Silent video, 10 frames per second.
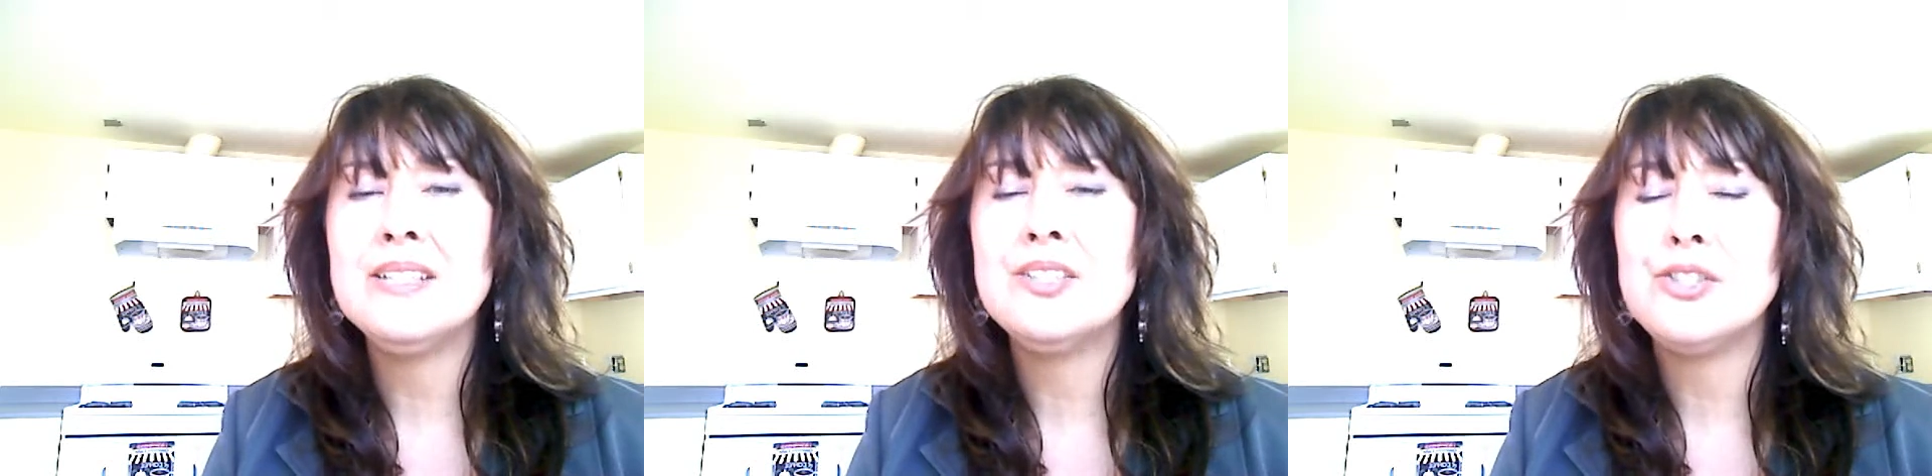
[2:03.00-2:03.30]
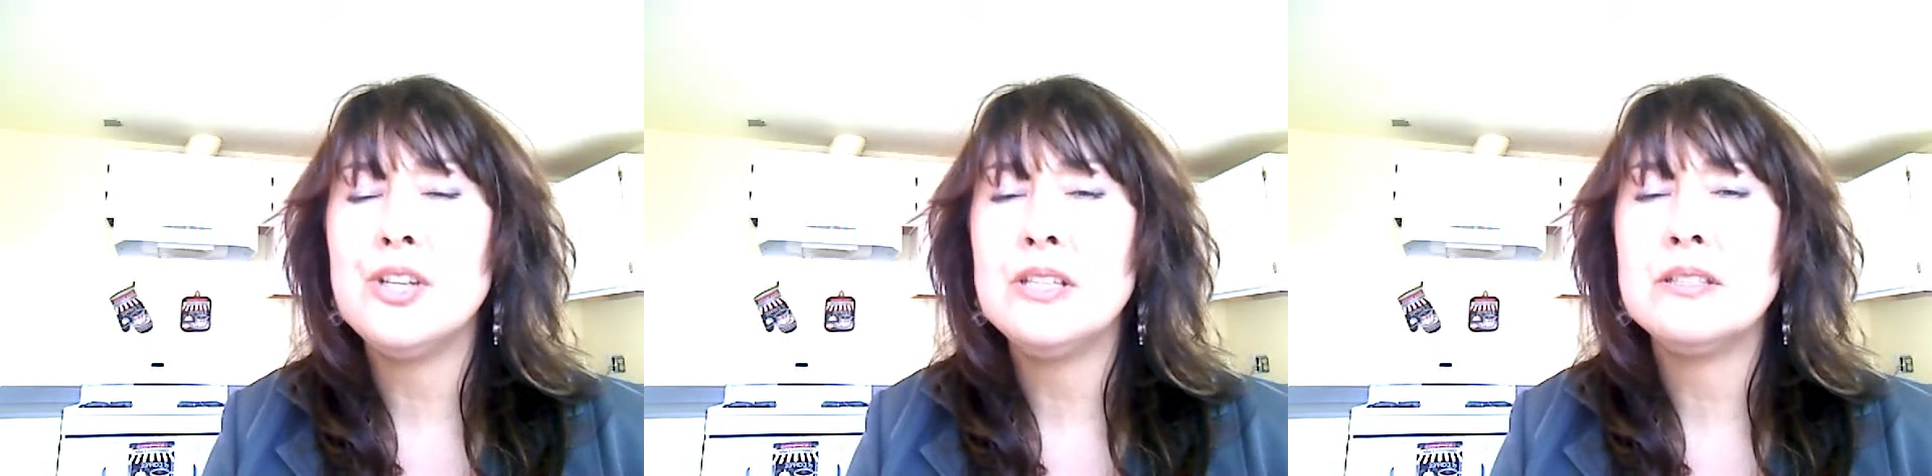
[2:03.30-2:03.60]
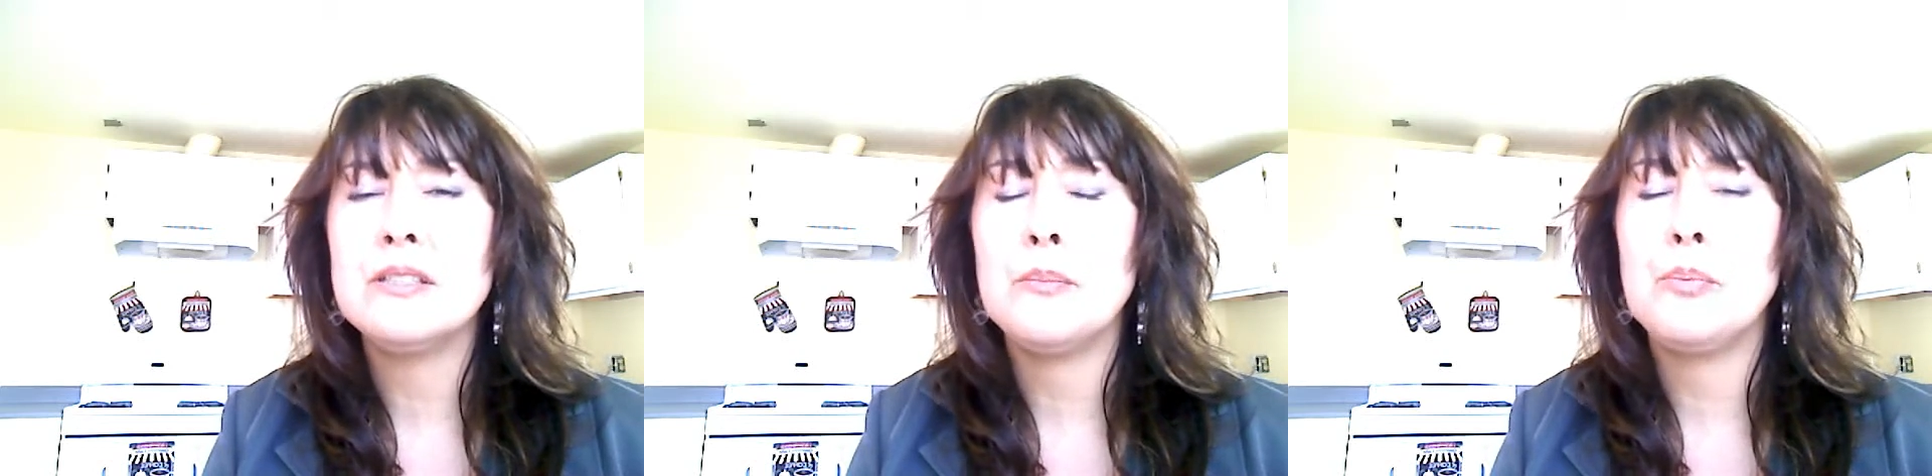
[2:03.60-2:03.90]
it's
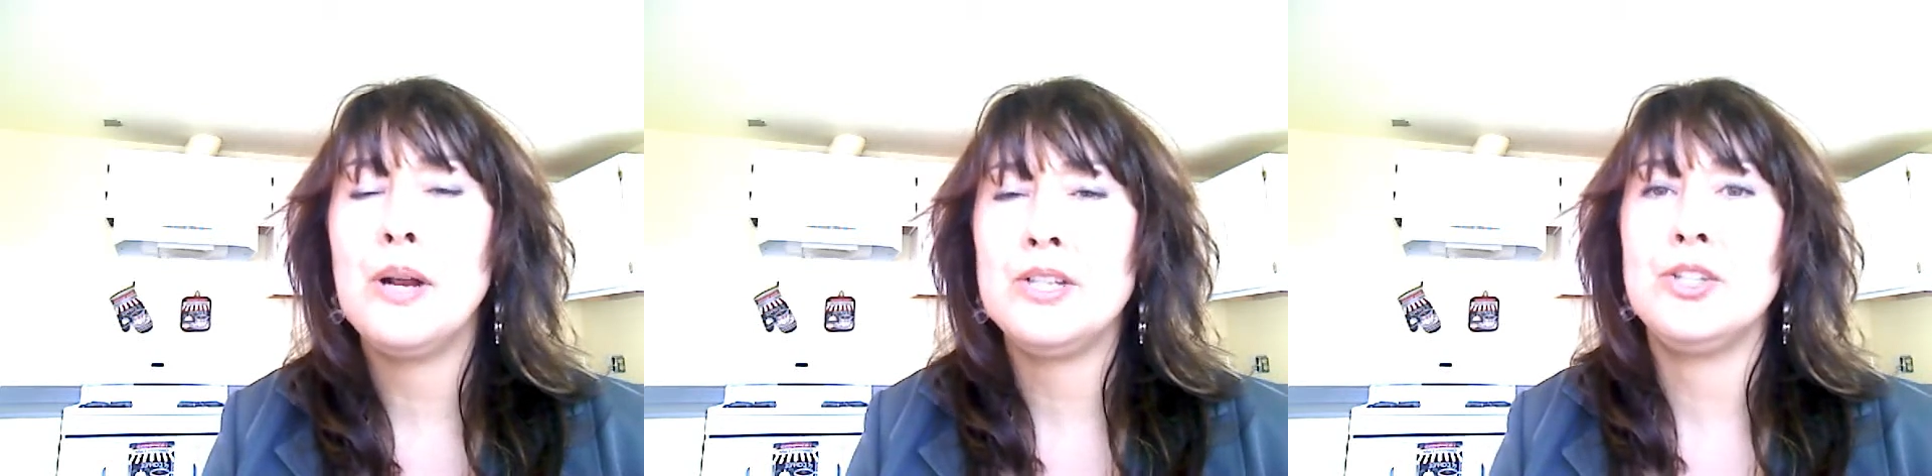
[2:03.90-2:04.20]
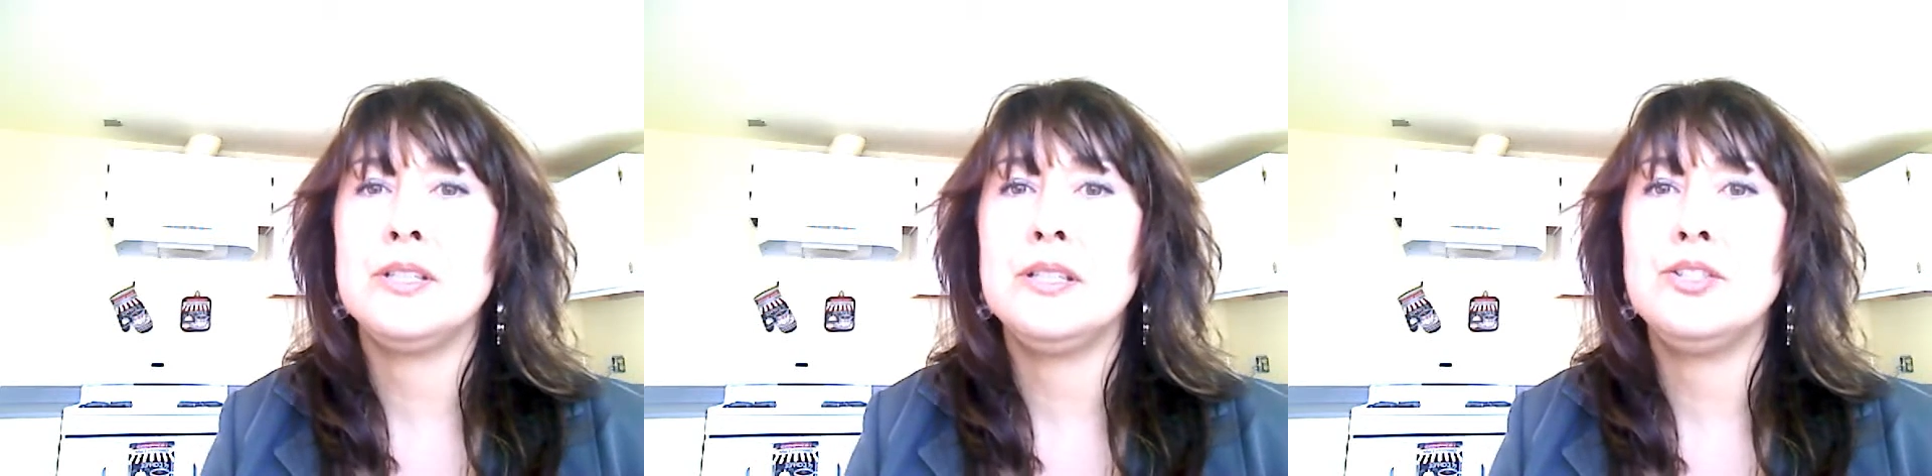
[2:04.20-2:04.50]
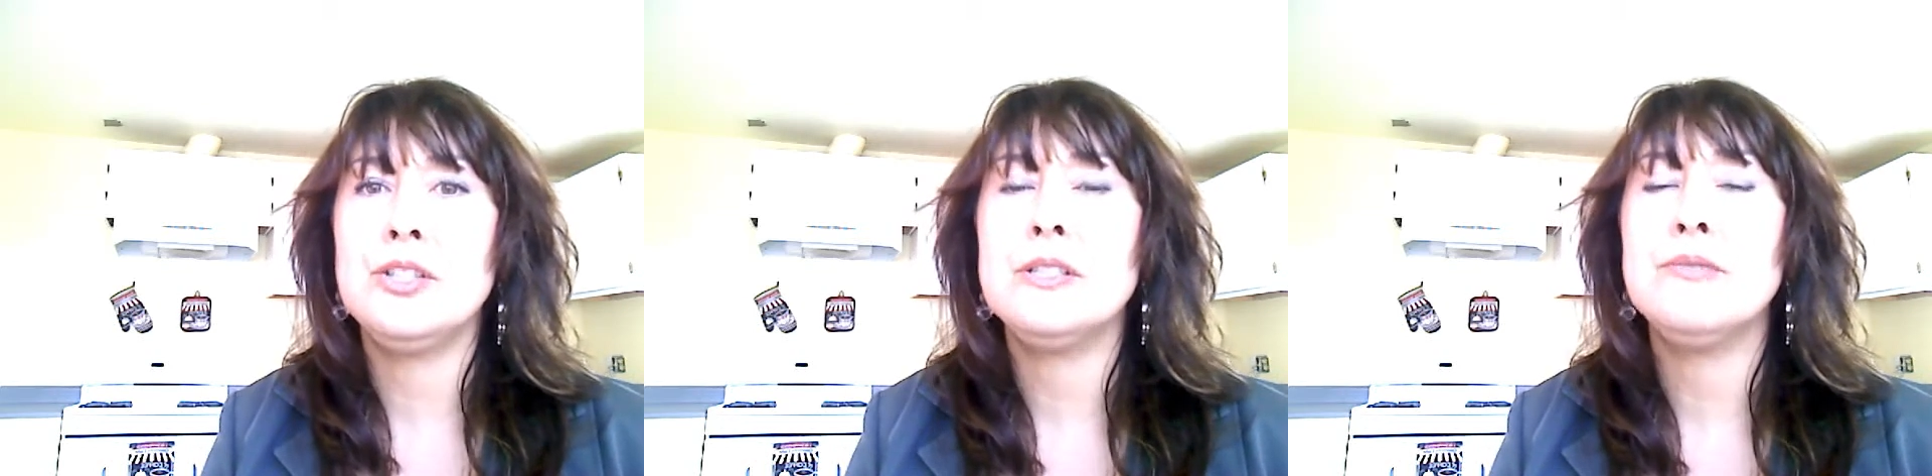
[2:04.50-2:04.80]
just precious.
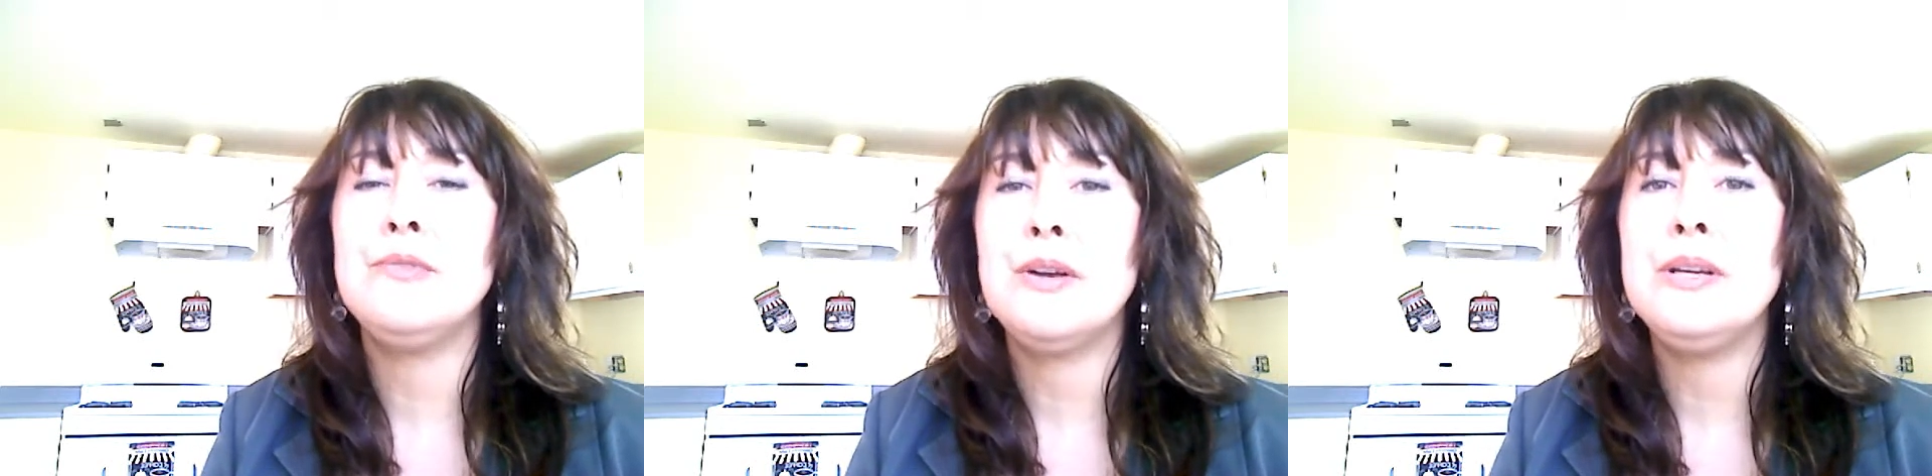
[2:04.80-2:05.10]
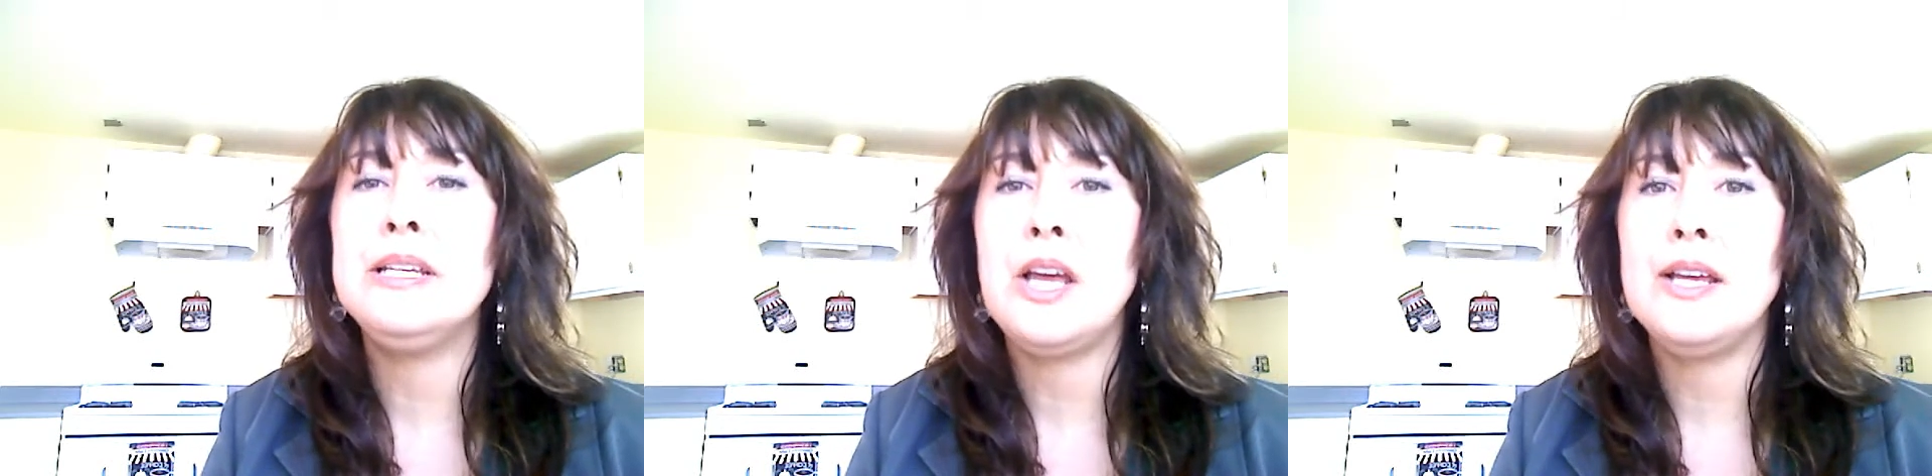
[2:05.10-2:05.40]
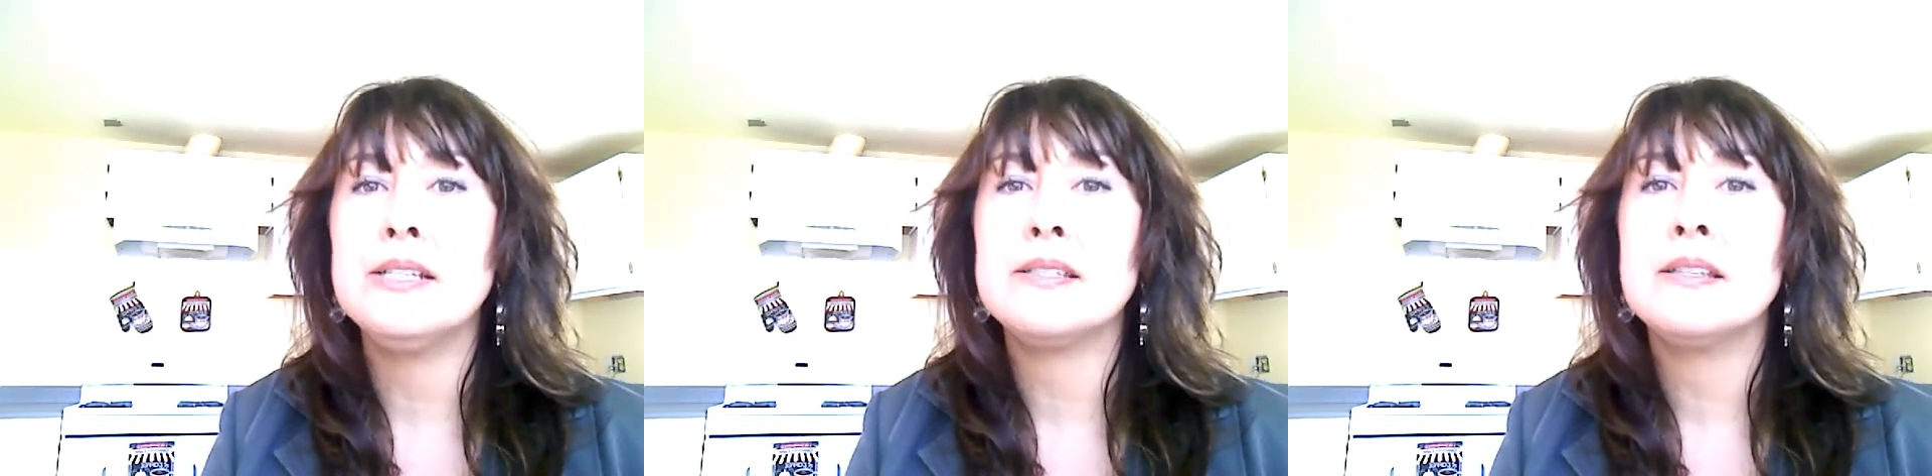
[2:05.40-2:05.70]
It's just a very
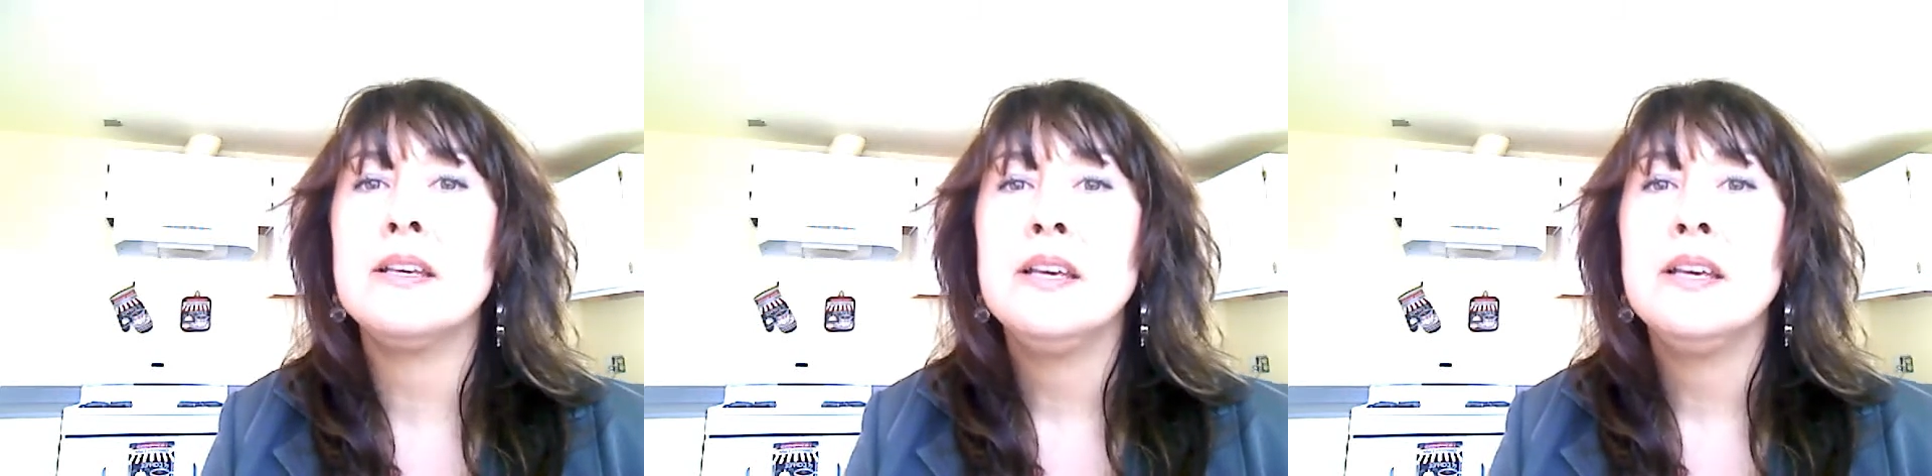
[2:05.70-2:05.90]
nice